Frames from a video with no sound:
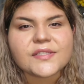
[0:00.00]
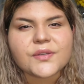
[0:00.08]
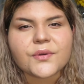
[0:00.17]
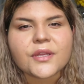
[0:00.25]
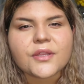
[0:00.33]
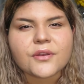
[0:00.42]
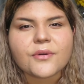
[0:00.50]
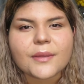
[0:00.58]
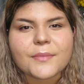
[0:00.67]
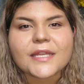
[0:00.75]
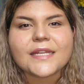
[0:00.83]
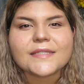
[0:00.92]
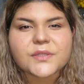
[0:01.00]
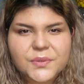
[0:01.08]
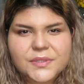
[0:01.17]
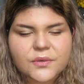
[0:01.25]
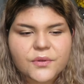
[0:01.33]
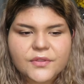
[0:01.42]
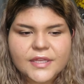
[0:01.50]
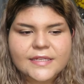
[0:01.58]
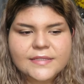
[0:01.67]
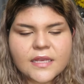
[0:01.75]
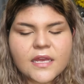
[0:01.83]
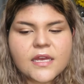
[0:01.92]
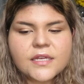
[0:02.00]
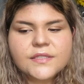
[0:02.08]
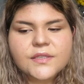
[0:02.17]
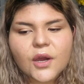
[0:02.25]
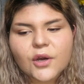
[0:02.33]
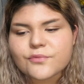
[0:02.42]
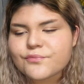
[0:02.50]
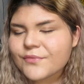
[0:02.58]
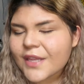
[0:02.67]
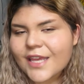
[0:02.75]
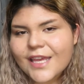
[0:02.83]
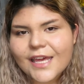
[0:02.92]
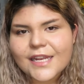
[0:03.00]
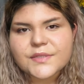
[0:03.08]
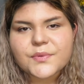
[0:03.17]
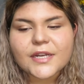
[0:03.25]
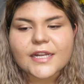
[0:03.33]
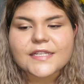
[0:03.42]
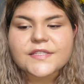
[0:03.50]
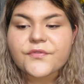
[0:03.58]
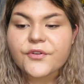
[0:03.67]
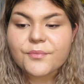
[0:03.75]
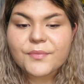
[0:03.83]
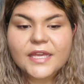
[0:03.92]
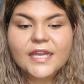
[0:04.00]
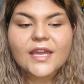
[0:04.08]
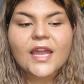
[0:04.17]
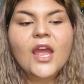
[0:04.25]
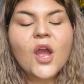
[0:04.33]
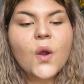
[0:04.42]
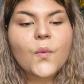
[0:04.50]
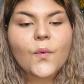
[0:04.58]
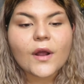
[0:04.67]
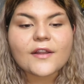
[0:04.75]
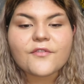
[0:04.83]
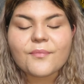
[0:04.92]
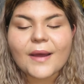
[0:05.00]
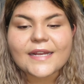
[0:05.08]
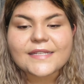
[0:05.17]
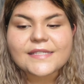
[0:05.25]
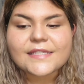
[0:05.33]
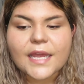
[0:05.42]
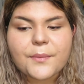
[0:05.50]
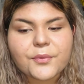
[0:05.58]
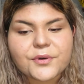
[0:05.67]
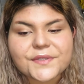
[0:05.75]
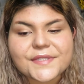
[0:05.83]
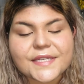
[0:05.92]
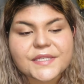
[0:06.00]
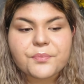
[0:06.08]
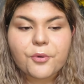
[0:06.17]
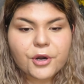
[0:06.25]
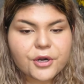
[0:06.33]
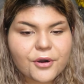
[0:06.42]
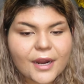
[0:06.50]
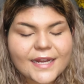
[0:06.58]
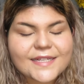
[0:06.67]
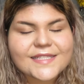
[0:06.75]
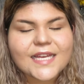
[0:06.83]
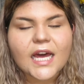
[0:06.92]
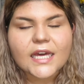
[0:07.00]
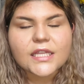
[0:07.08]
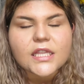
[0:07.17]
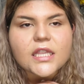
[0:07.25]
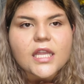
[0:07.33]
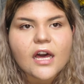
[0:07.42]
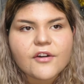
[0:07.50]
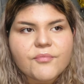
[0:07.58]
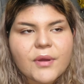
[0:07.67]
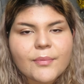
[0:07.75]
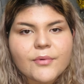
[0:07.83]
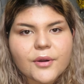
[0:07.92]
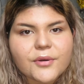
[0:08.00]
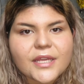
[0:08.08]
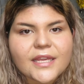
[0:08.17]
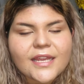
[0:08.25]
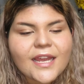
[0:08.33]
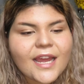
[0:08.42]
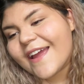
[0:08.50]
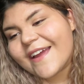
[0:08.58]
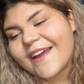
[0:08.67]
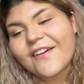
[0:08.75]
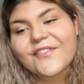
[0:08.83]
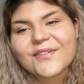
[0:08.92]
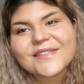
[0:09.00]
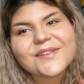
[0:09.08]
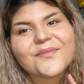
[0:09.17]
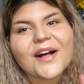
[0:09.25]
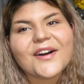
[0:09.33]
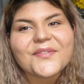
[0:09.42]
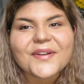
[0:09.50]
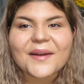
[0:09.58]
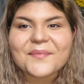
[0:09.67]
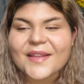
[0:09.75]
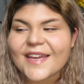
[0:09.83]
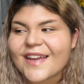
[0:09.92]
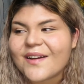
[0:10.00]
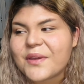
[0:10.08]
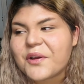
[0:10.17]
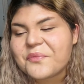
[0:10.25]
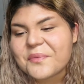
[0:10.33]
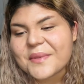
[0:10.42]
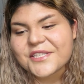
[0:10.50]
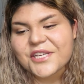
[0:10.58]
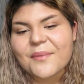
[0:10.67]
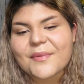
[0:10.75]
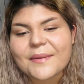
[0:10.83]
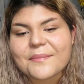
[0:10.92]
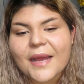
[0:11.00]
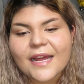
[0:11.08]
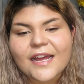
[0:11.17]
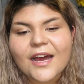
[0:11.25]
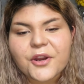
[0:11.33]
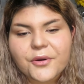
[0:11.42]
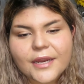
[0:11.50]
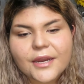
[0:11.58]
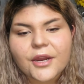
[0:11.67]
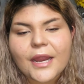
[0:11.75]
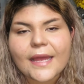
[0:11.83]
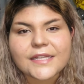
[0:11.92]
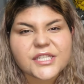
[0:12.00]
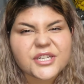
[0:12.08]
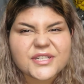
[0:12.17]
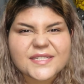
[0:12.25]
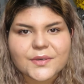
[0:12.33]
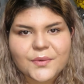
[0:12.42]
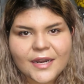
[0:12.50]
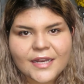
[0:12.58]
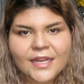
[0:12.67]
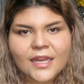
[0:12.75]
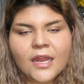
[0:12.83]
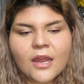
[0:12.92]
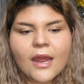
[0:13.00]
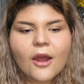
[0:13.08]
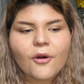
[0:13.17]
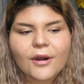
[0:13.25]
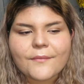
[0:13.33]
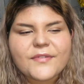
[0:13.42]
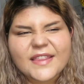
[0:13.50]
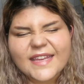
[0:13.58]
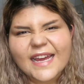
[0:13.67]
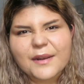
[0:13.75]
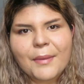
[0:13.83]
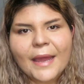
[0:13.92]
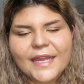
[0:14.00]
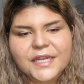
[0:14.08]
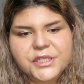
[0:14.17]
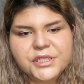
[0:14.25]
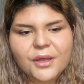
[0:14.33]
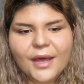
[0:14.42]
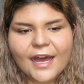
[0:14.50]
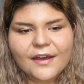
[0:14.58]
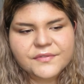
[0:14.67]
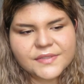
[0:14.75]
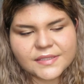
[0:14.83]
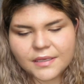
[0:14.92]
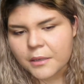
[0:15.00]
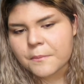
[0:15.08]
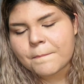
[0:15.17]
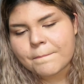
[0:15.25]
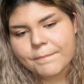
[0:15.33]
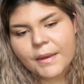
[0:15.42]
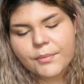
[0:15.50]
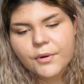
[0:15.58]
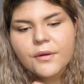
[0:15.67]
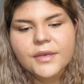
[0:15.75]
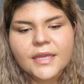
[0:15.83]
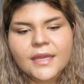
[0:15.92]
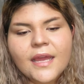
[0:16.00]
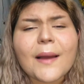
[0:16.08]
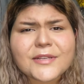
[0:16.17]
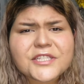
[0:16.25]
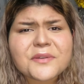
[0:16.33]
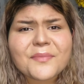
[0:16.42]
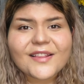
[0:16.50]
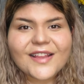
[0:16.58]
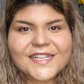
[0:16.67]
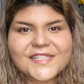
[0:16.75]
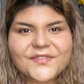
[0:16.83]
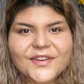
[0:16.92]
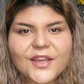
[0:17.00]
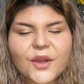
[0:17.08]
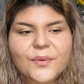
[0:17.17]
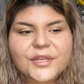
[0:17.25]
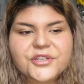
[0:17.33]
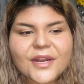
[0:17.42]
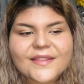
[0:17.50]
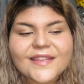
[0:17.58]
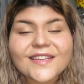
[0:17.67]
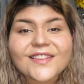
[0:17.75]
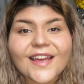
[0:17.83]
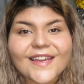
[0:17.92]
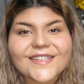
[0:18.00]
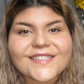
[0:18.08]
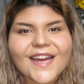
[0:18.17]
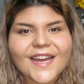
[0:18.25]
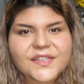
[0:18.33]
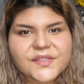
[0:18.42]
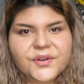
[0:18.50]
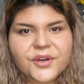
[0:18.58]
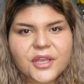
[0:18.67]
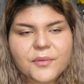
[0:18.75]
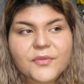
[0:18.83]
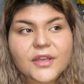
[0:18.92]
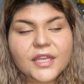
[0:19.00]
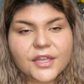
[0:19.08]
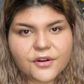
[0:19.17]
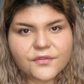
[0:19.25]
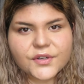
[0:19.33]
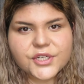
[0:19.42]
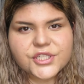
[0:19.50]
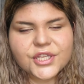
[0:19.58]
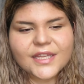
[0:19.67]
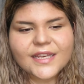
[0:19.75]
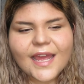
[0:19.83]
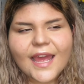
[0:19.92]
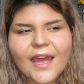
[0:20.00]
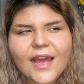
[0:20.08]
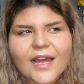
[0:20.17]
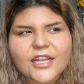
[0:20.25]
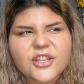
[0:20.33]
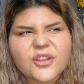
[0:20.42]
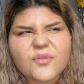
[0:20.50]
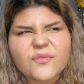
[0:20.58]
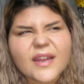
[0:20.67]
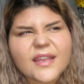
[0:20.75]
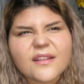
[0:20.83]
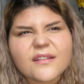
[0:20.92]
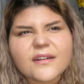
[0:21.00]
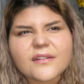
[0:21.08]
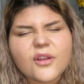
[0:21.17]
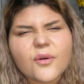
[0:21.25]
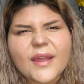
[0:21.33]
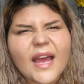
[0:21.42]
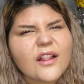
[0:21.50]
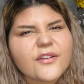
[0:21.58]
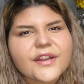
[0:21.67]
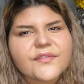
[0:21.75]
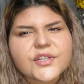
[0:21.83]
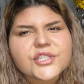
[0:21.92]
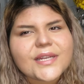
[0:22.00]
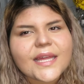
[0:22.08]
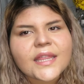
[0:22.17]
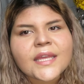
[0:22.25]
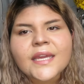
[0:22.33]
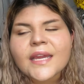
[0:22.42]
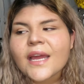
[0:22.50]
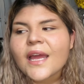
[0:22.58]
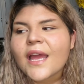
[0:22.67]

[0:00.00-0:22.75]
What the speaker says: a soda. You know what I mean? It's those little things. So it is what it is. For me, one of my staples is pork rinds. I love pepperoni. Every once in a while when I'm like coming home from the gym and I'm kind of hungry and dinner isn't ready, or I'm feeling kind of peckish, I'll have some pepperoni. I mentioned in my last video, we tried the Enlightened ice cream, the keto version and the regular low calorie version, I think.